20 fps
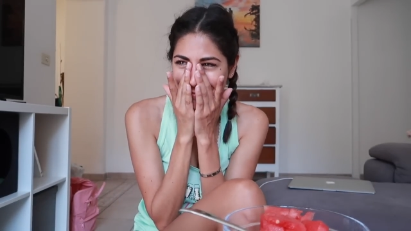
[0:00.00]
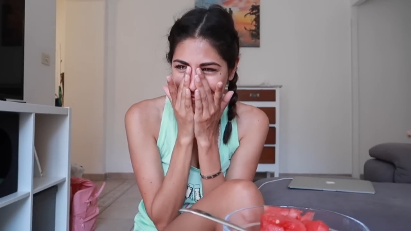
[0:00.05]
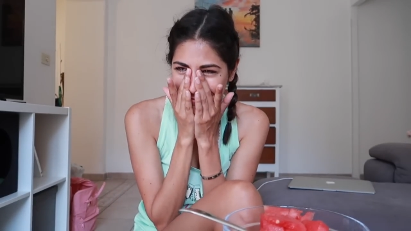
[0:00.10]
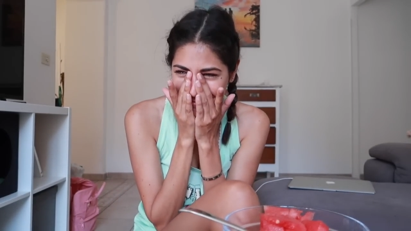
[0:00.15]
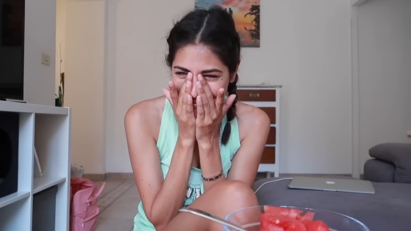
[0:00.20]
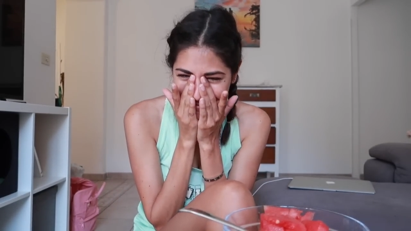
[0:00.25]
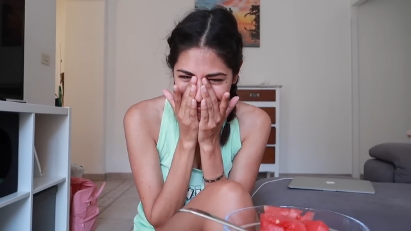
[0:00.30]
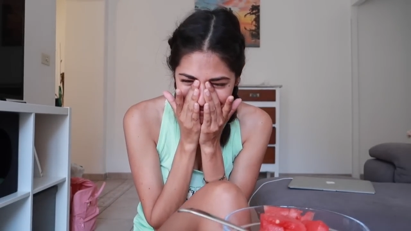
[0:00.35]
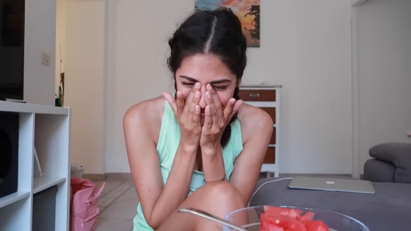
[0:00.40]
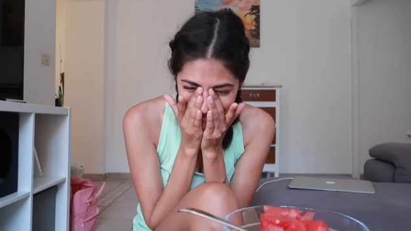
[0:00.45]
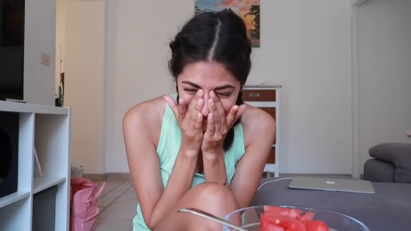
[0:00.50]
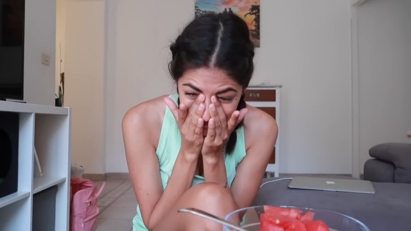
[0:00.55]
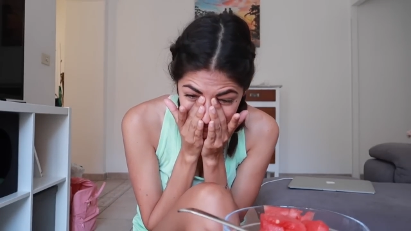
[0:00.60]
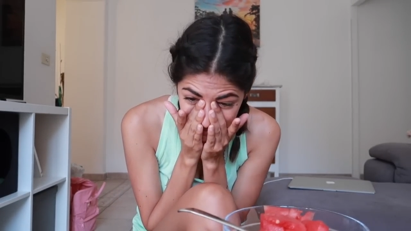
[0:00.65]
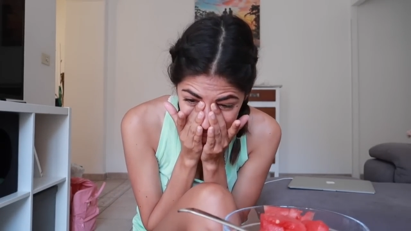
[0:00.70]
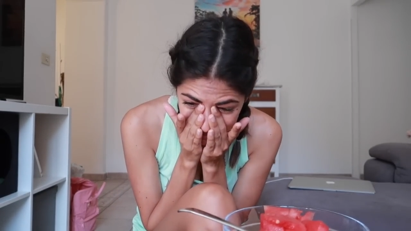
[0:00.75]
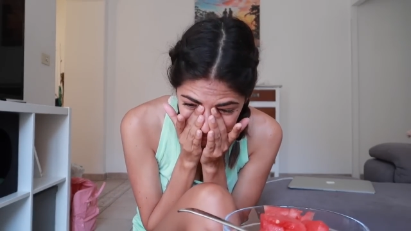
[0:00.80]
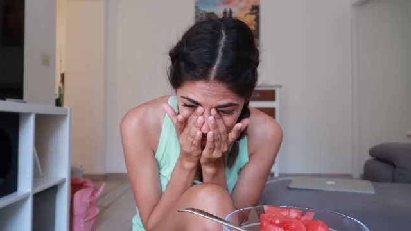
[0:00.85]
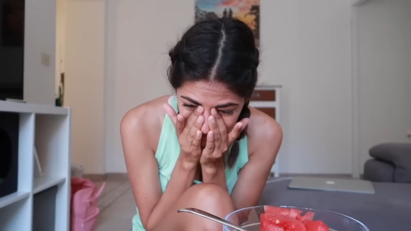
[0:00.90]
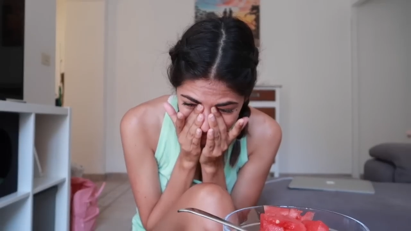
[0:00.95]

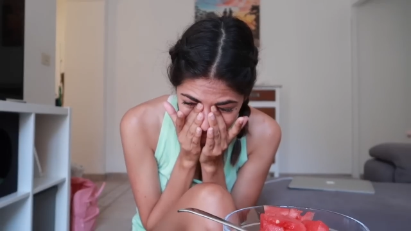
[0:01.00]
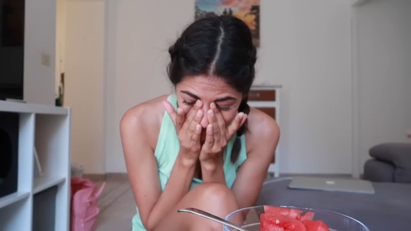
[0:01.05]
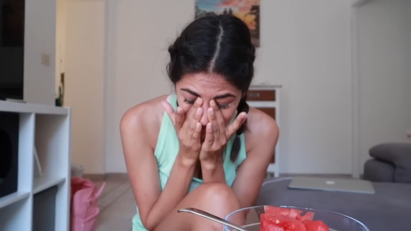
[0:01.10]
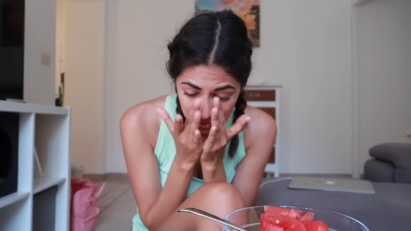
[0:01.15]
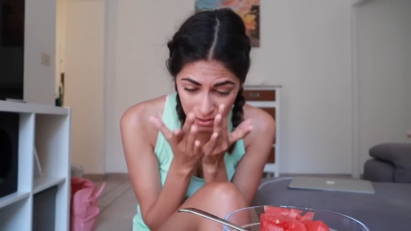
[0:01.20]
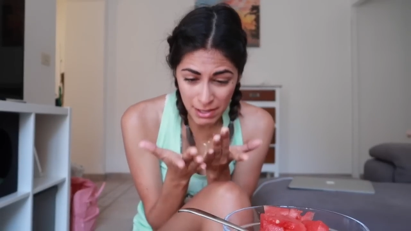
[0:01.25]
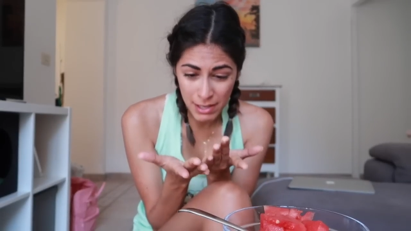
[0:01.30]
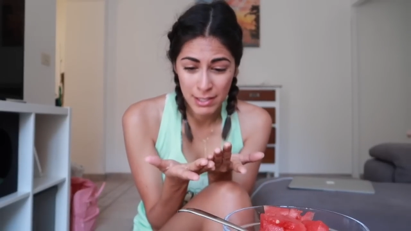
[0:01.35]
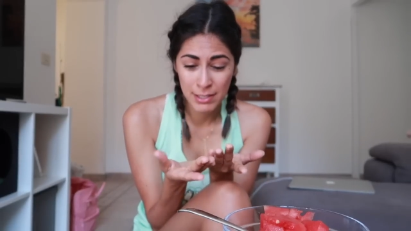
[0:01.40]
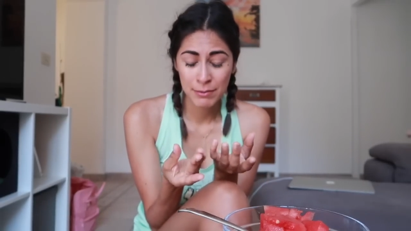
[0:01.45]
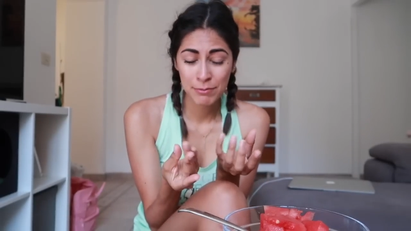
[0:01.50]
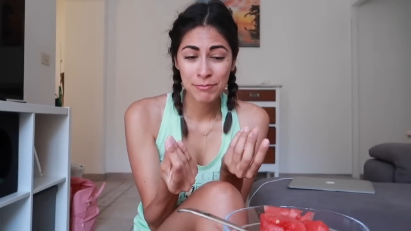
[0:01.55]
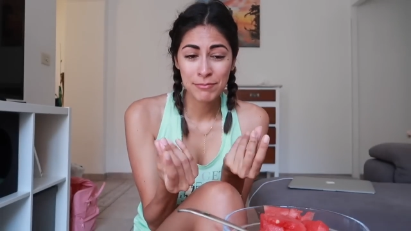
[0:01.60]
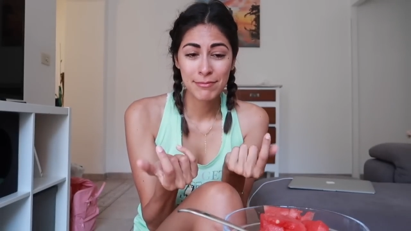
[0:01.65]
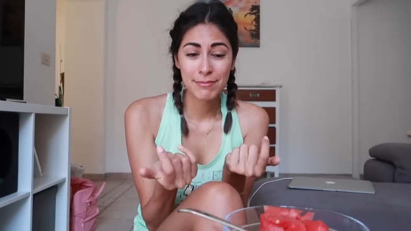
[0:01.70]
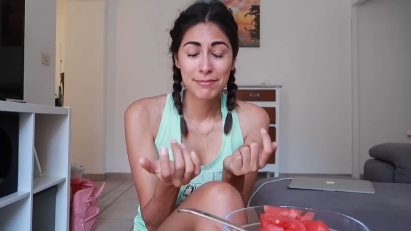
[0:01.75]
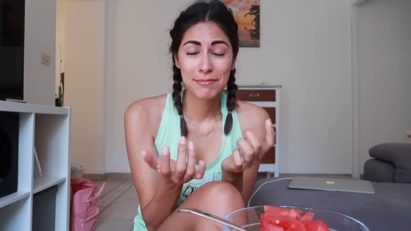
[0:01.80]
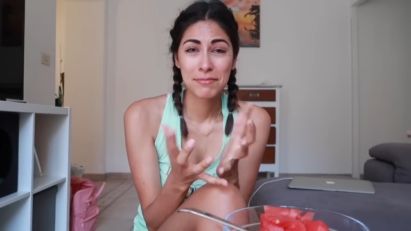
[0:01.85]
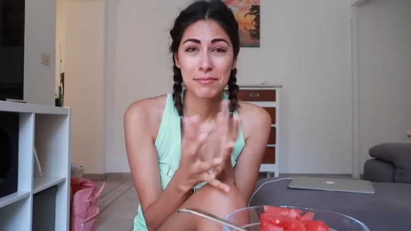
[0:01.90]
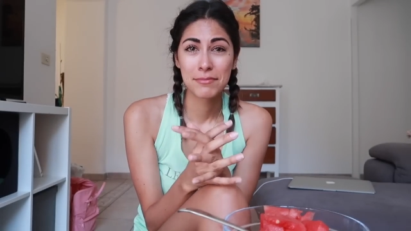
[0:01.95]

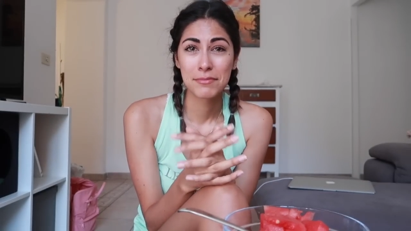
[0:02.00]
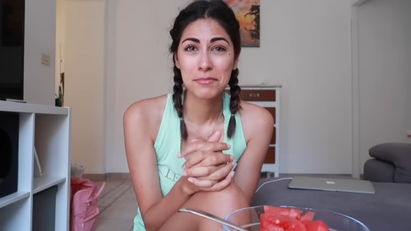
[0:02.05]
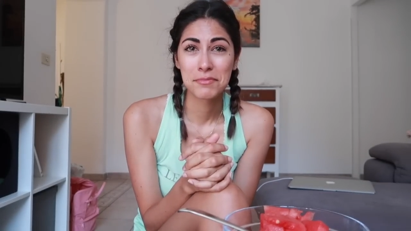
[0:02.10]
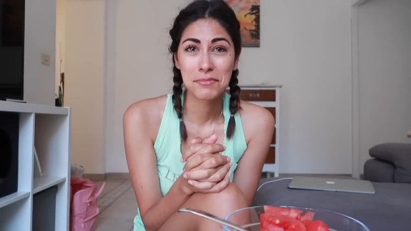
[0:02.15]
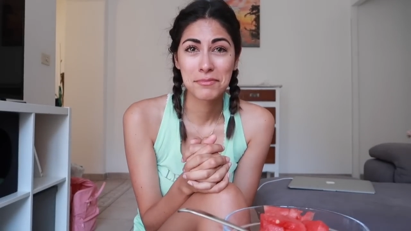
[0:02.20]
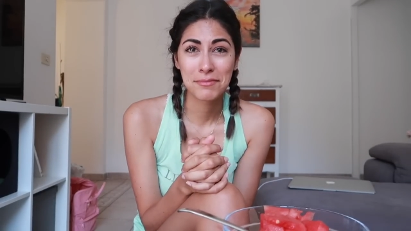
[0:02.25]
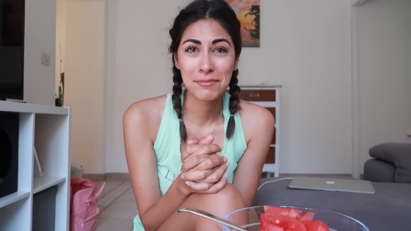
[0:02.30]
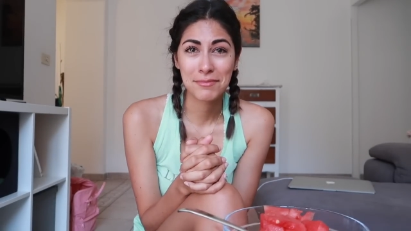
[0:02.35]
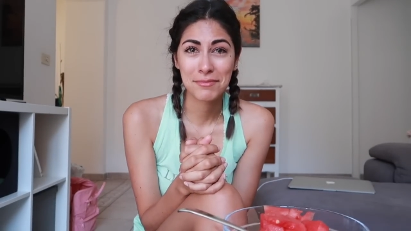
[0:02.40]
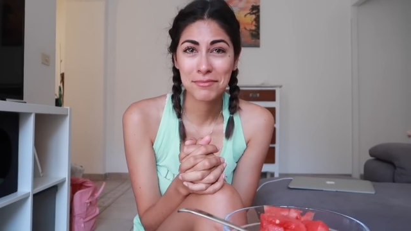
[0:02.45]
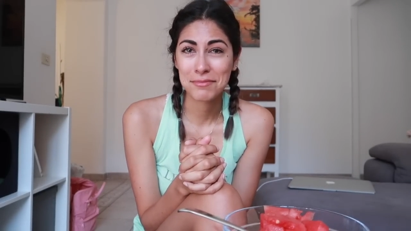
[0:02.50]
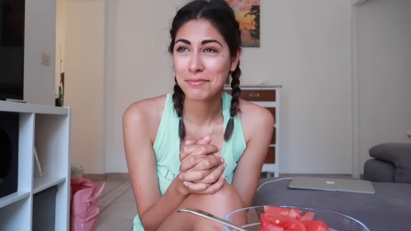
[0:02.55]
(no one is talking)